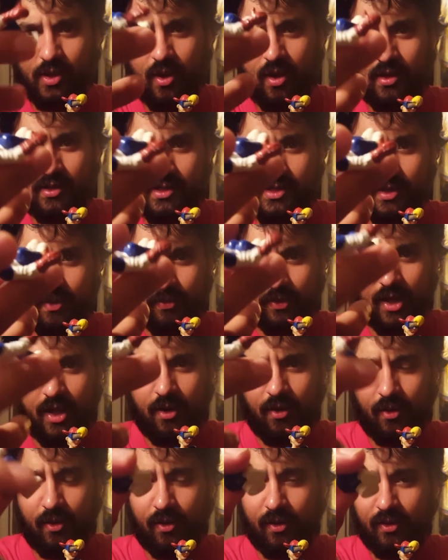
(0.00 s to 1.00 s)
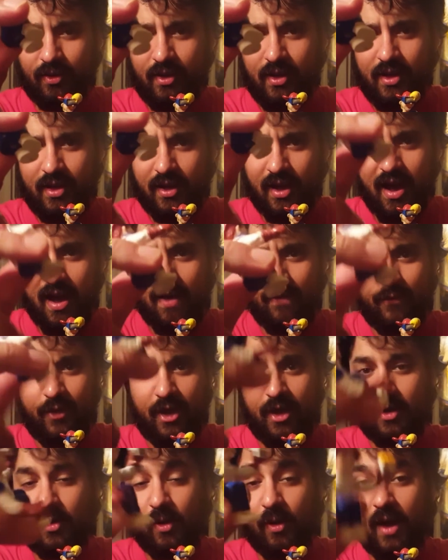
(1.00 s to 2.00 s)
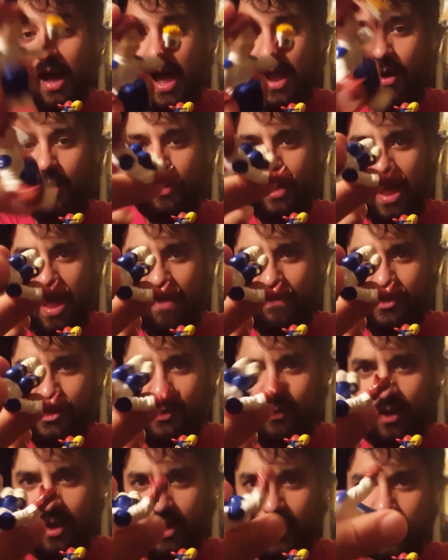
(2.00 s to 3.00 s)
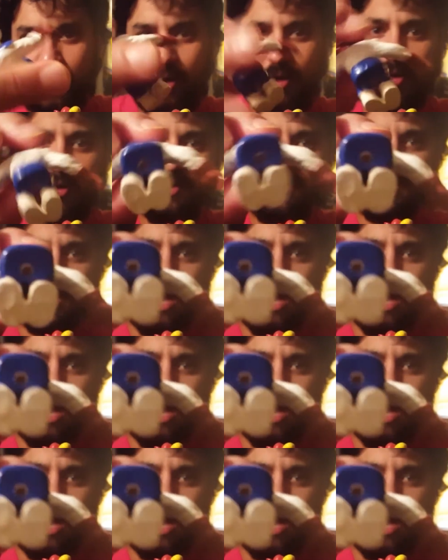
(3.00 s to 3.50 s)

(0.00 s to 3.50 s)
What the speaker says: on some little vehicle. I don't have his vehicle. He's